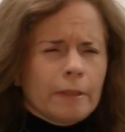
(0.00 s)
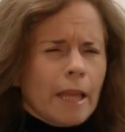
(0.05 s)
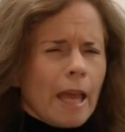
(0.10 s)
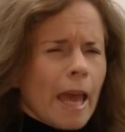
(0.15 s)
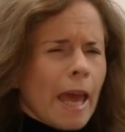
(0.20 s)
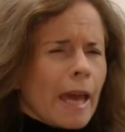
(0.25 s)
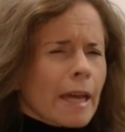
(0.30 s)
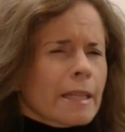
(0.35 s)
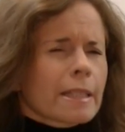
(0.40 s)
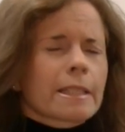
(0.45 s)

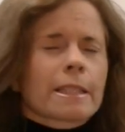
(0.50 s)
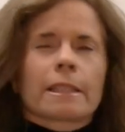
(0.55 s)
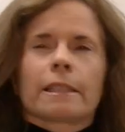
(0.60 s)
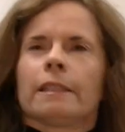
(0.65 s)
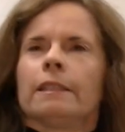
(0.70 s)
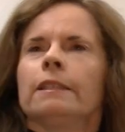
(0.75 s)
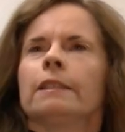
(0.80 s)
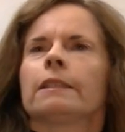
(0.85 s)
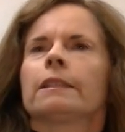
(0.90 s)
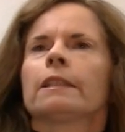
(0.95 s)

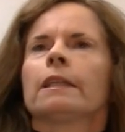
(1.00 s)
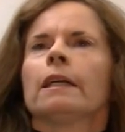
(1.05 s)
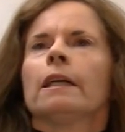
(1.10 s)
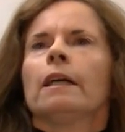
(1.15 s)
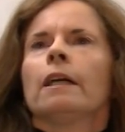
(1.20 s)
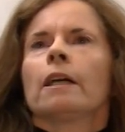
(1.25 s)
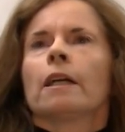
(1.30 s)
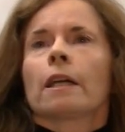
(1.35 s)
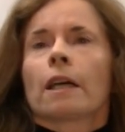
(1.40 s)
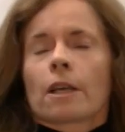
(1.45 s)
excellent
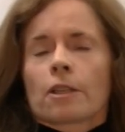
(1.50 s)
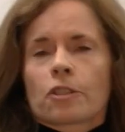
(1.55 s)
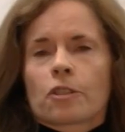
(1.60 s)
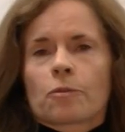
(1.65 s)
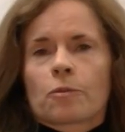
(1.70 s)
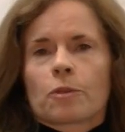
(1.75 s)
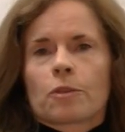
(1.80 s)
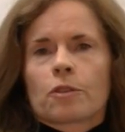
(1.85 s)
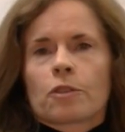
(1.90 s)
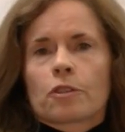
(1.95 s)

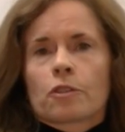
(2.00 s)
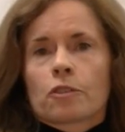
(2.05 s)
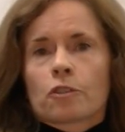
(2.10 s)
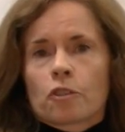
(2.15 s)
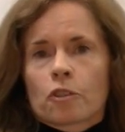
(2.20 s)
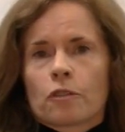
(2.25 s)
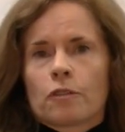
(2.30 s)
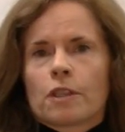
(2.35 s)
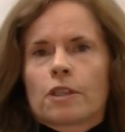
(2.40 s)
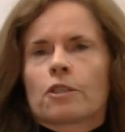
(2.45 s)
customer
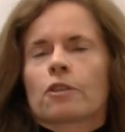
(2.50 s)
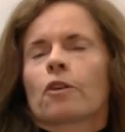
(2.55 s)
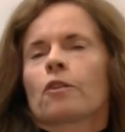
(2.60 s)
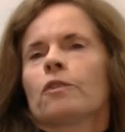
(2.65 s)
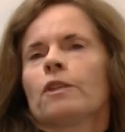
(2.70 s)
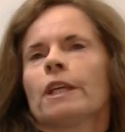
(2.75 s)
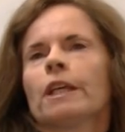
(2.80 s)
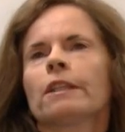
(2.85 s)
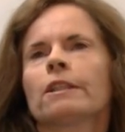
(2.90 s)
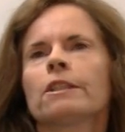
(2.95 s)
service
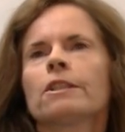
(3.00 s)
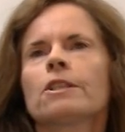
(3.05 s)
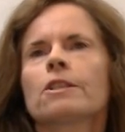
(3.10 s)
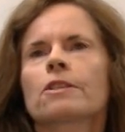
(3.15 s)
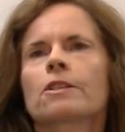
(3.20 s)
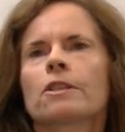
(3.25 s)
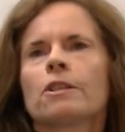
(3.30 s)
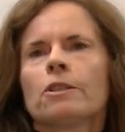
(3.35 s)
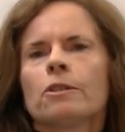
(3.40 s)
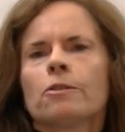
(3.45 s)
oriented
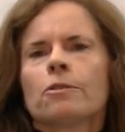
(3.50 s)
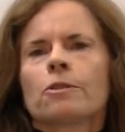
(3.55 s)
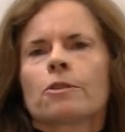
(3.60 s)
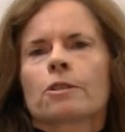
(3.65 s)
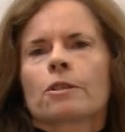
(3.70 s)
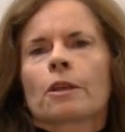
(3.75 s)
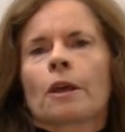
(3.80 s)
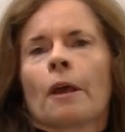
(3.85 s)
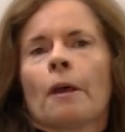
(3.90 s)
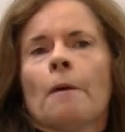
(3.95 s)

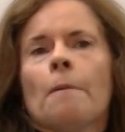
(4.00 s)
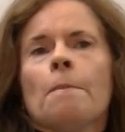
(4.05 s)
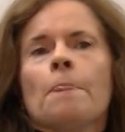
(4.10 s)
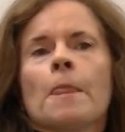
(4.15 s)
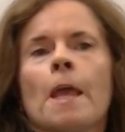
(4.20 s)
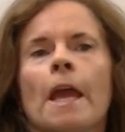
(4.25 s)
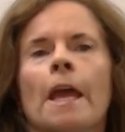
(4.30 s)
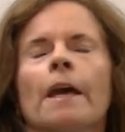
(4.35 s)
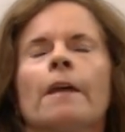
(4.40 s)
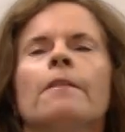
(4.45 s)
skills,
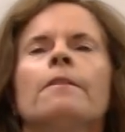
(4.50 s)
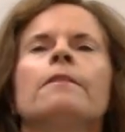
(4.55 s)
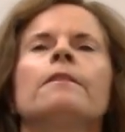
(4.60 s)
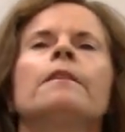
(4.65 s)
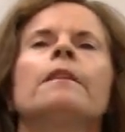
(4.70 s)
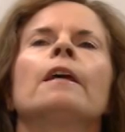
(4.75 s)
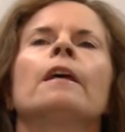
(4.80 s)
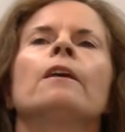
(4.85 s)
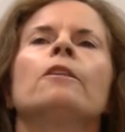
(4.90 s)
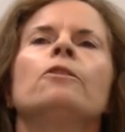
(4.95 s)
and
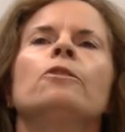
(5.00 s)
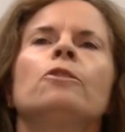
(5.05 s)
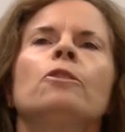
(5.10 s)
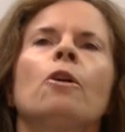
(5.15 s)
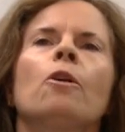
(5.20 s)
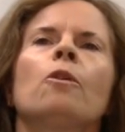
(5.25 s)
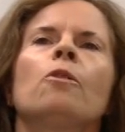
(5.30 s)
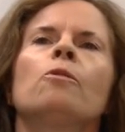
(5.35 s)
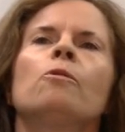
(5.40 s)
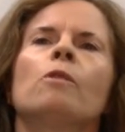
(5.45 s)
they
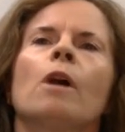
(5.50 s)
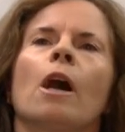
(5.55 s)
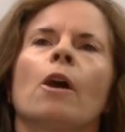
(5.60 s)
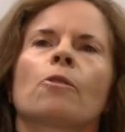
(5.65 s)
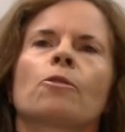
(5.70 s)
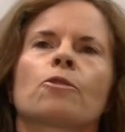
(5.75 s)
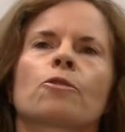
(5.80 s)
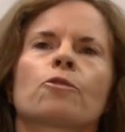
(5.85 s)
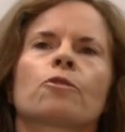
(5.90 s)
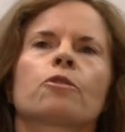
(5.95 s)
know
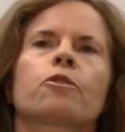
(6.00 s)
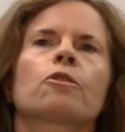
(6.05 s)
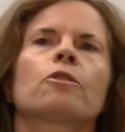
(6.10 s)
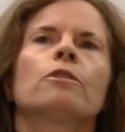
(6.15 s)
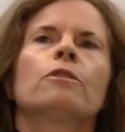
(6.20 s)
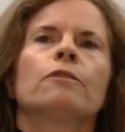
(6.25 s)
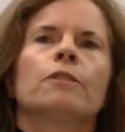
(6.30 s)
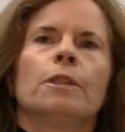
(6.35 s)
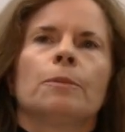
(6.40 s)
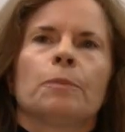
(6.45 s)
how to
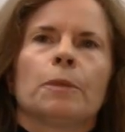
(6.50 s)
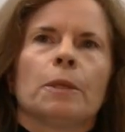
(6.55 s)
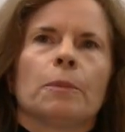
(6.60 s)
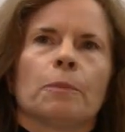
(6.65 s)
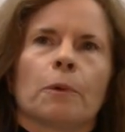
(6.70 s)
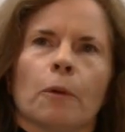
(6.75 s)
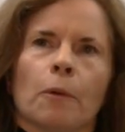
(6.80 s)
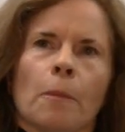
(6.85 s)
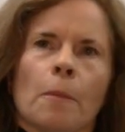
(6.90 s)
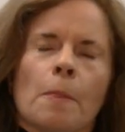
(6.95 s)
serve the
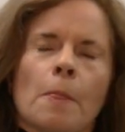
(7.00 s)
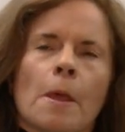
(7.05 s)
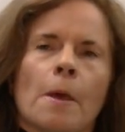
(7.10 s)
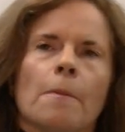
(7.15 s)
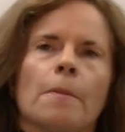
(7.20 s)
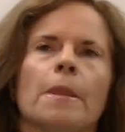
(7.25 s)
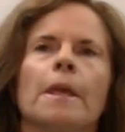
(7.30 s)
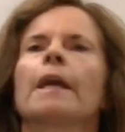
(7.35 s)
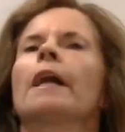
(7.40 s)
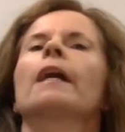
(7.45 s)
people.
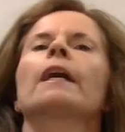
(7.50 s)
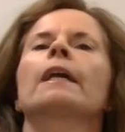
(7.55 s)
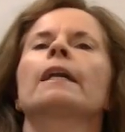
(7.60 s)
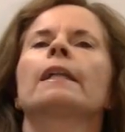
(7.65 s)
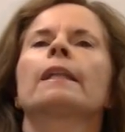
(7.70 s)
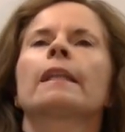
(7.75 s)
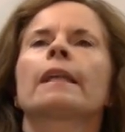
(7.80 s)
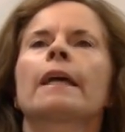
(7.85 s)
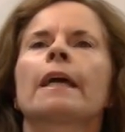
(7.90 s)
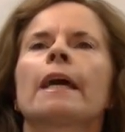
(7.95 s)
They are
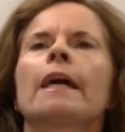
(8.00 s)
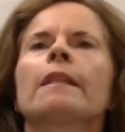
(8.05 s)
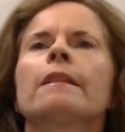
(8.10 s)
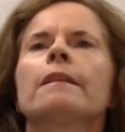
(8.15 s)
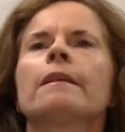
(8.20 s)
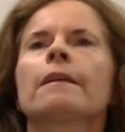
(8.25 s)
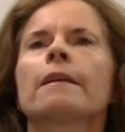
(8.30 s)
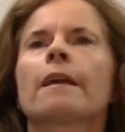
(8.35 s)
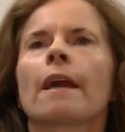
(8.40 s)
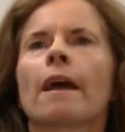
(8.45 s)
glad
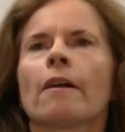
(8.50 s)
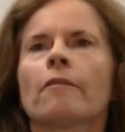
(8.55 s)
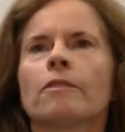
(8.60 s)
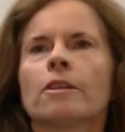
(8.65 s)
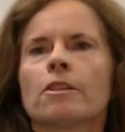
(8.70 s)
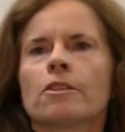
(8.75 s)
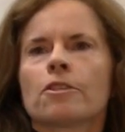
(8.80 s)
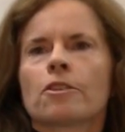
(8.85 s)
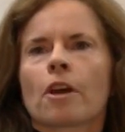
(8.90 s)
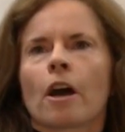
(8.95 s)
they have
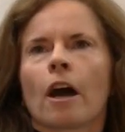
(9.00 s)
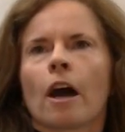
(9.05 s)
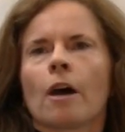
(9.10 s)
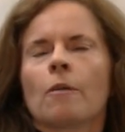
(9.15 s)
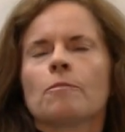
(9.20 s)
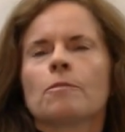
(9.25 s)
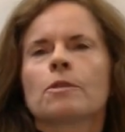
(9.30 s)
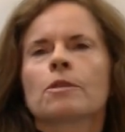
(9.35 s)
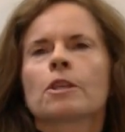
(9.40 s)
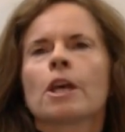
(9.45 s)
the
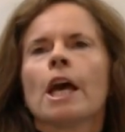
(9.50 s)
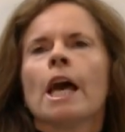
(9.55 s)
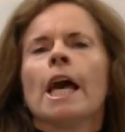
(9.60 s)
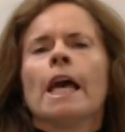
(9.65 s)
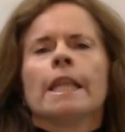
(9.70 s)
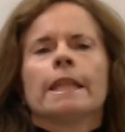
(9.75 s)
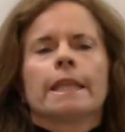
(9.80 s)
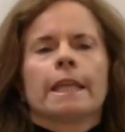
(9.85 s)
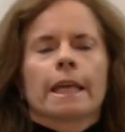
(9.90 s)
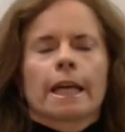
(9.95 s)
jobs.
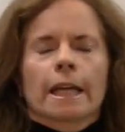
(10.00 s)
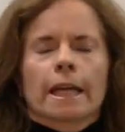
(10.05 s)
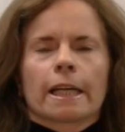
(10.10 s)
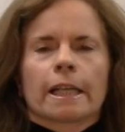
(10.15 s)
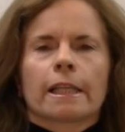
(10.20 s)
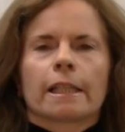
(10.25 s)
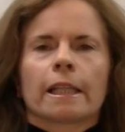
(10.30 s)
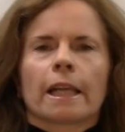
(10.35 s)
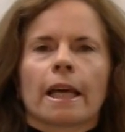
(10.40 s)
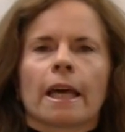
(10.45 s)
They are
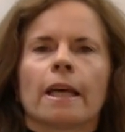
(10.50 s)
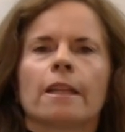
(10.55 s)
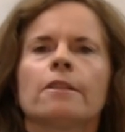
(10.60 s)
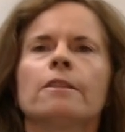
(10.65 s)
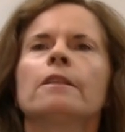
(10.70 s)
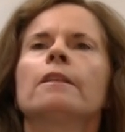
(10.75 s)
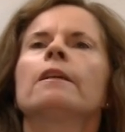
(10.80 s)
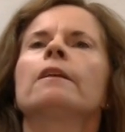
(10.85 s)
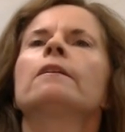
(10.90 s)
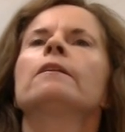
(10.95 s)

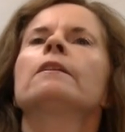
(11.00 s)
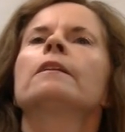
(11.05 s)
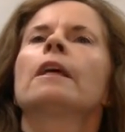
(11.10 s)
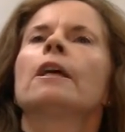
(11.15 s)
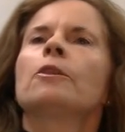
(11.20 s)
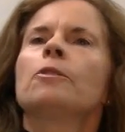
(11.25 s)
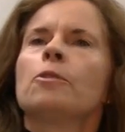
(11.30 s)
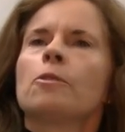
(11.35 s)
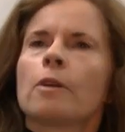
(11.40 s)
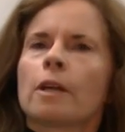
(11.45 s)
glad
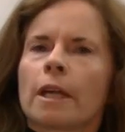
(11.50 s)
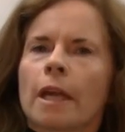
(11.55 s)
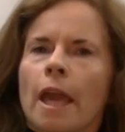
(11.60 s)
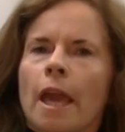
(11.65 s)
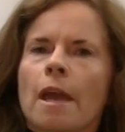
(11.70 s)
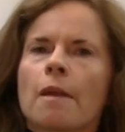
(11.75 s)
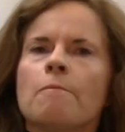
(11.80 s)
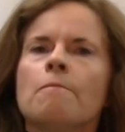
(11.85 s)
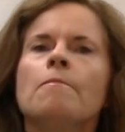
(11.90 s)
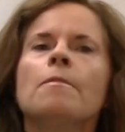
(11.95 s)
that you
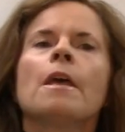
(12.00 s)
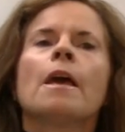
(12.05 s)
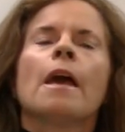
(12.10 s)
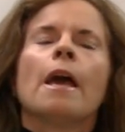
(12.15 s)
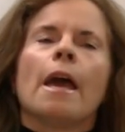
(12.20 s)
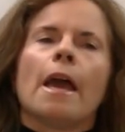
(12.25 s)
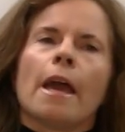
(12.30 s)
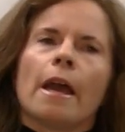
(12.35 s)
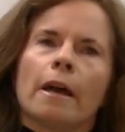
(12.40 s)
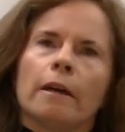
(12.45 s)
came
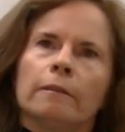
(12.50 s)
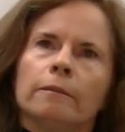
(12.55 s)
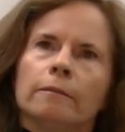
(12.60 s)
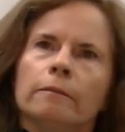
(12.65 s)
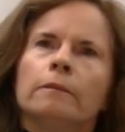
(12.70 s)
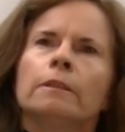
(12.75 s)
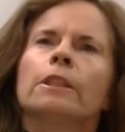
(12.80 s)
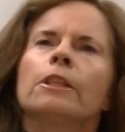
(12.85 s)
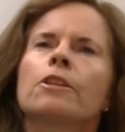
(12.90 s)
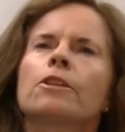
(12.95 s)

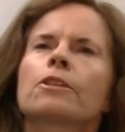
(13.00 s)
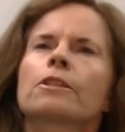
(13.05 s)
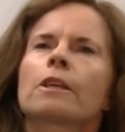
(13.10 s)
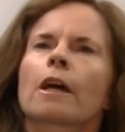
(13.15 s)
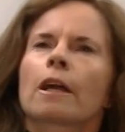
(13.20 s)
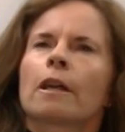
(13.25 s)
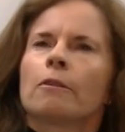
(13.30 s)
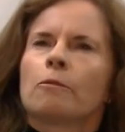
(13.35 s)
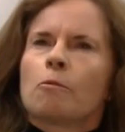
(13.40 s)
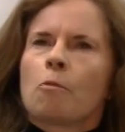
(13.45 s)
and
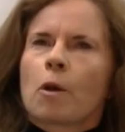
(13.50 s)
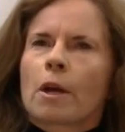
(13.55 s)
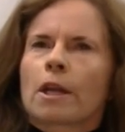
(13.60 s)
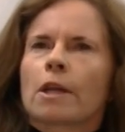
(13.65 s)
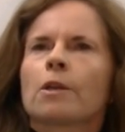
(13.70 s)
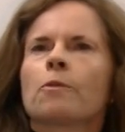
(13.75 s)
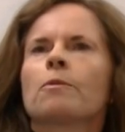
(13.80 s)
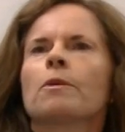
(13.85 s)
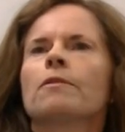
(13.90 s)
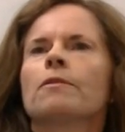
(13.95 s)
start
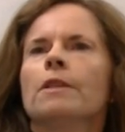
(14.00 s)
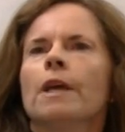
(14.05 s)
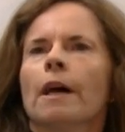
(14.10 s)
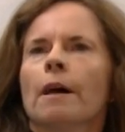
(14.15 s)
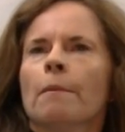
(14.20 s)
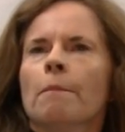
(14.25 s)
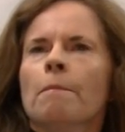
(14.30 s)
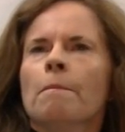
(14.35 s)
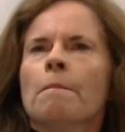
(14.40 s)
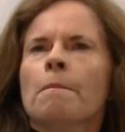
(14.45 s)
working with
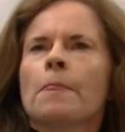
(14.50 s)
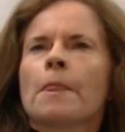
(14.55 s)
them.